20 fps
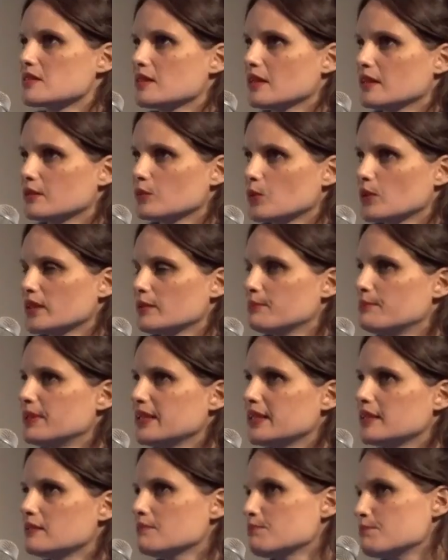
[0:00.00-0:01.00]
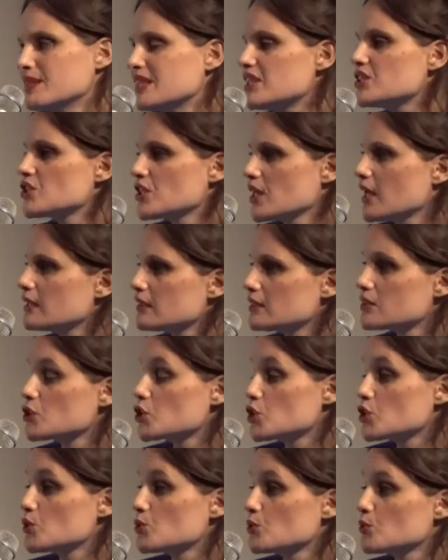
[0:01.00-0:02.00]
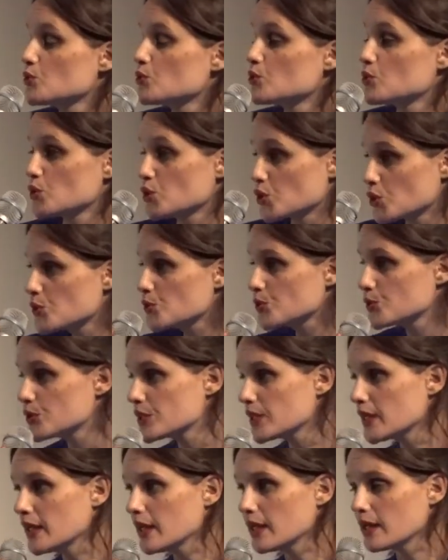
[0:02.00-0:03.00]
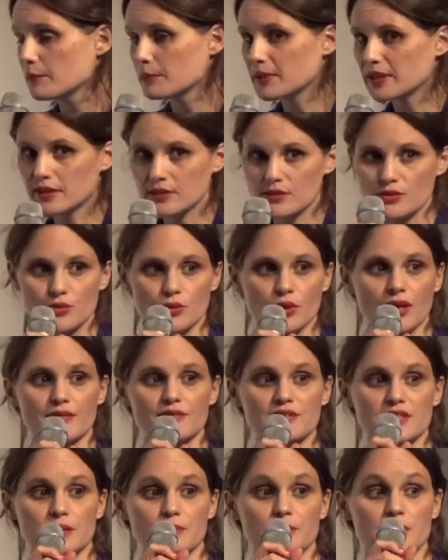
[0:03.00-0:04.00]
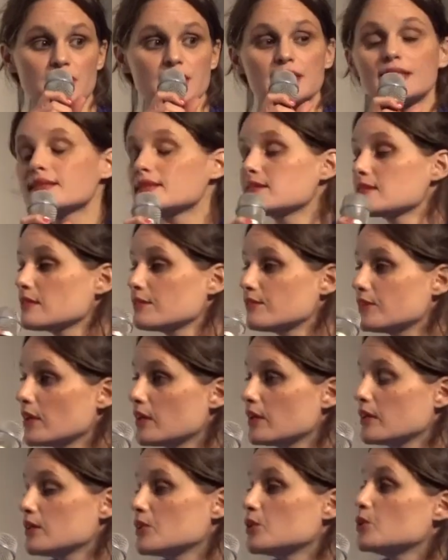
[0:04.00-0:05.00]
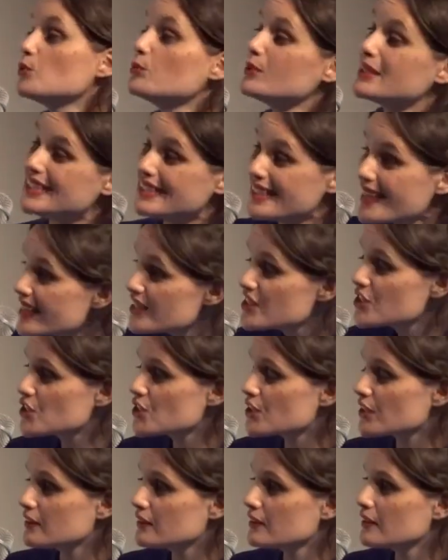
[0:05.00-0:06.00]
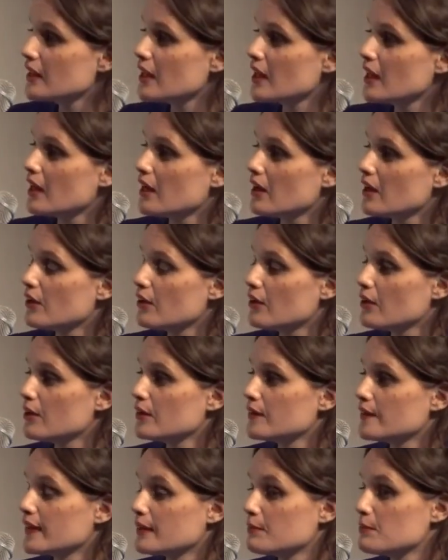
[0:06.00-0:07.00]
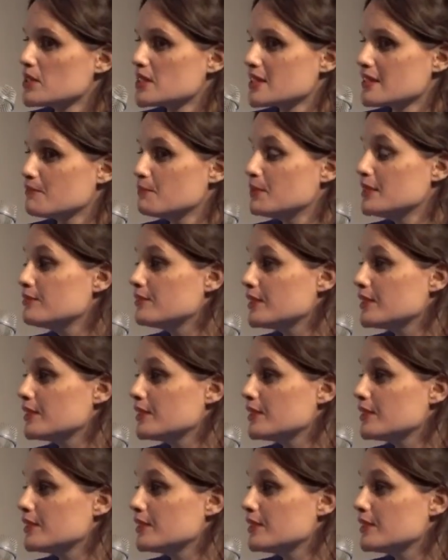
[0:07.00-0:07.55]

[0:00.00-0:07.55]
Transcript: that were big challenge to shoot, because you have some scenes of humiliation that must have been